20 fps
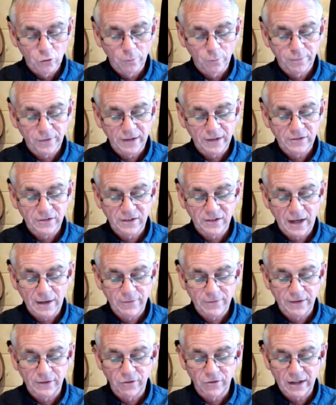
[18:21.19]
Fuel
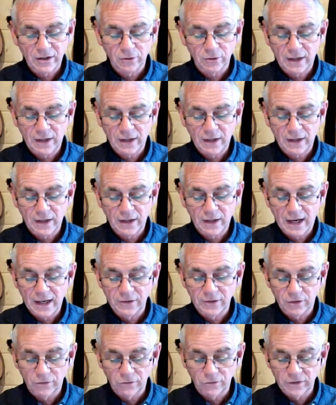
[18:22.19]
prices have hit record
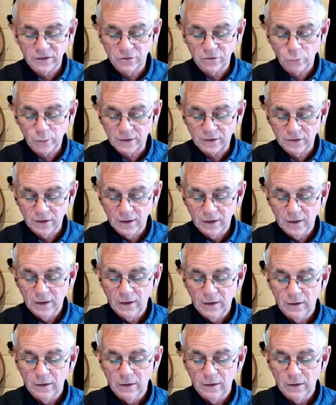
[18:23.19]
highs in recent weeks.